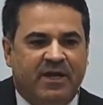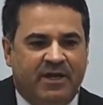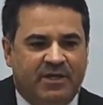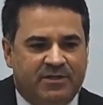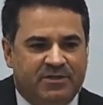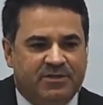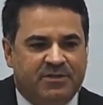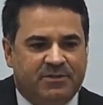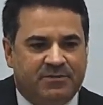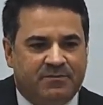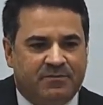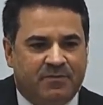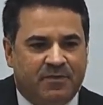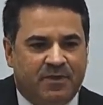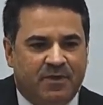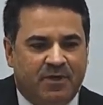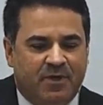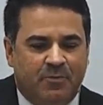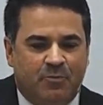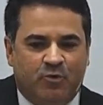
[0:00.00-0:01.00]
needs to be
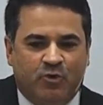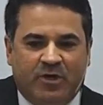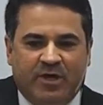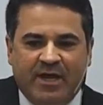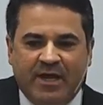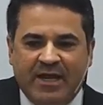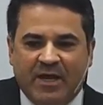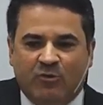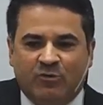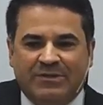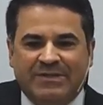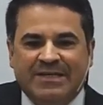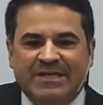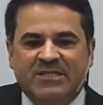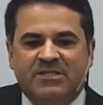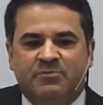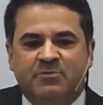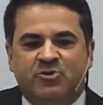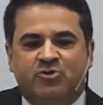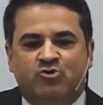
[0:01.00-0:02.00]
different.
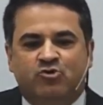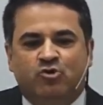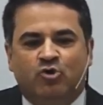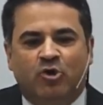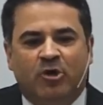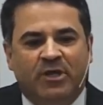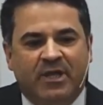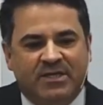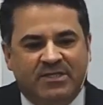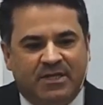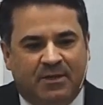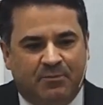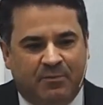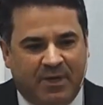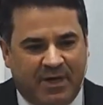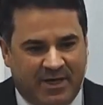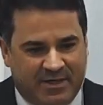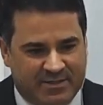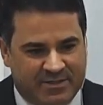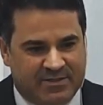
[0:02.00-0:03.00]
Because
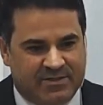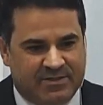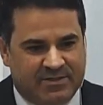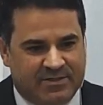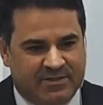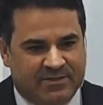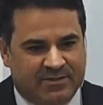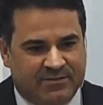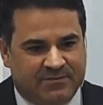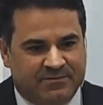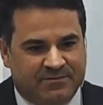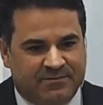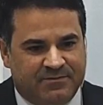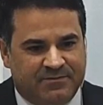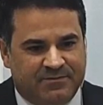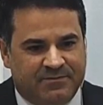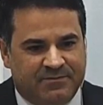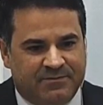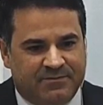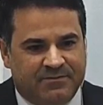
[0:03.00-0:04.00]
he is the one
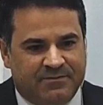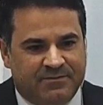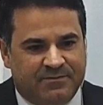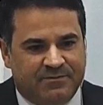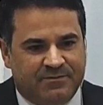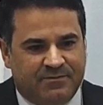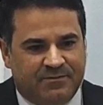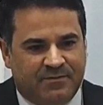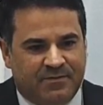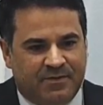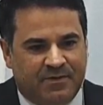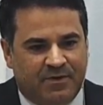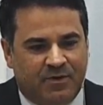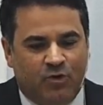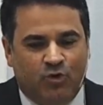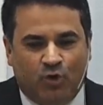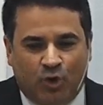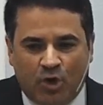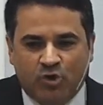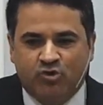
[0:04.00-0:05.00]
who
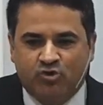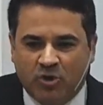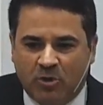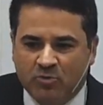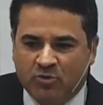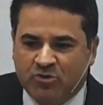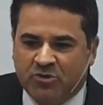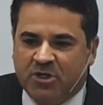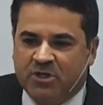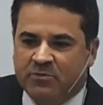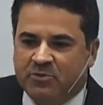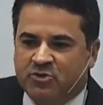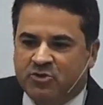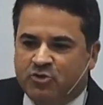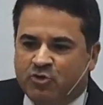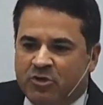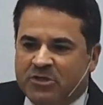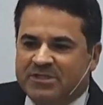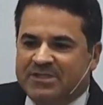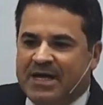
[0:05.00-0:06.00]
relays
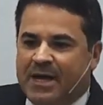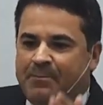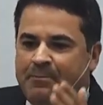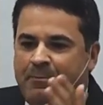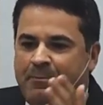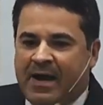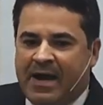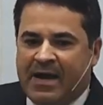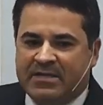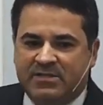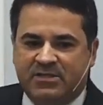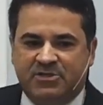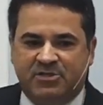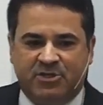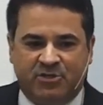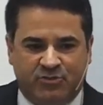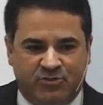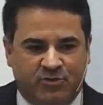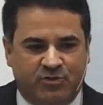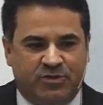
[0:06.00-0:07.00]
this peace.
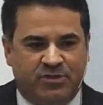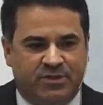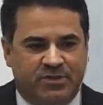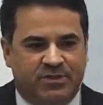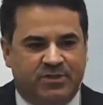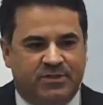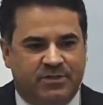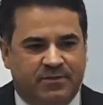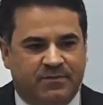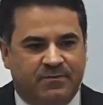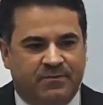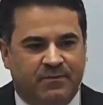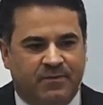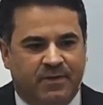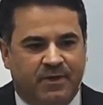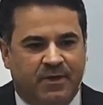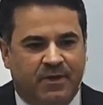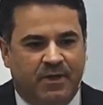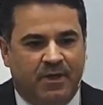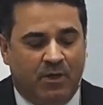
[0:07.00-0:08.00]
We,
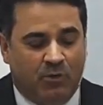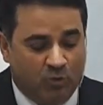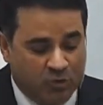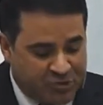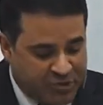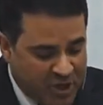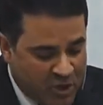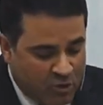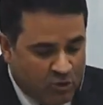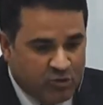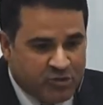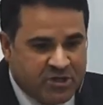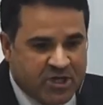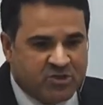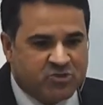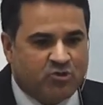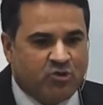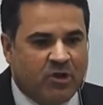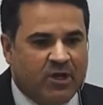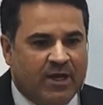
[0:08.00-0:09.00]
can, we relay the
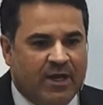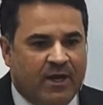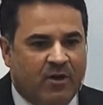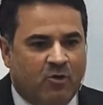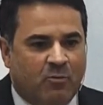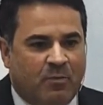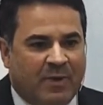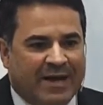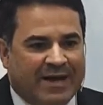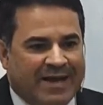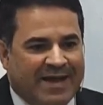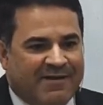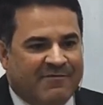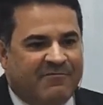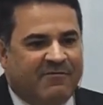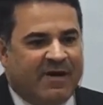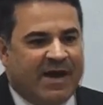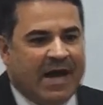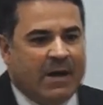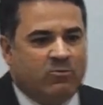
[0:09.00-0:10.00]
peace of Jesus.
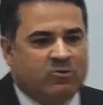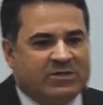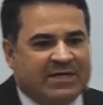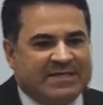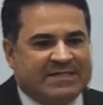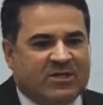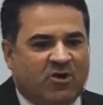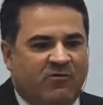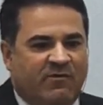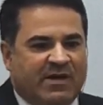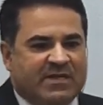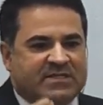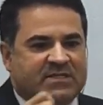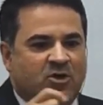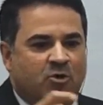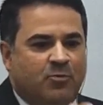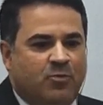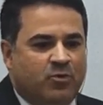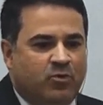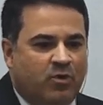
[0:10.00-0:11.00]
The Lord has
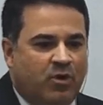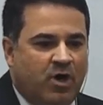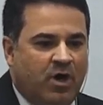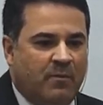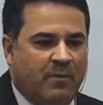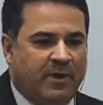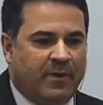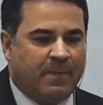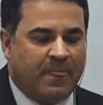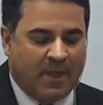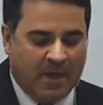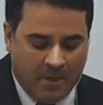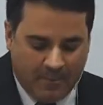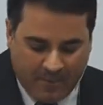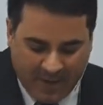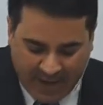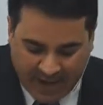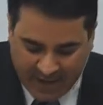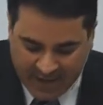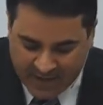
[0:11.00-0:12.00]
chosen us to
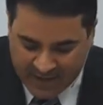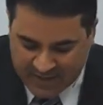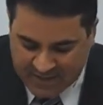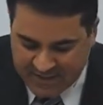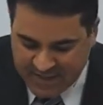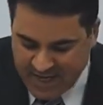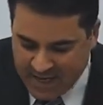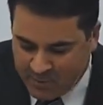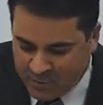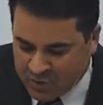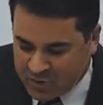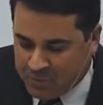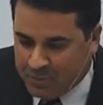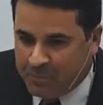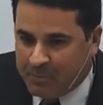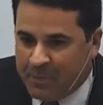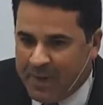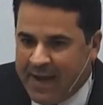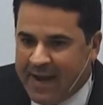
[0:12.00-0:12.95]
bring salvation to men,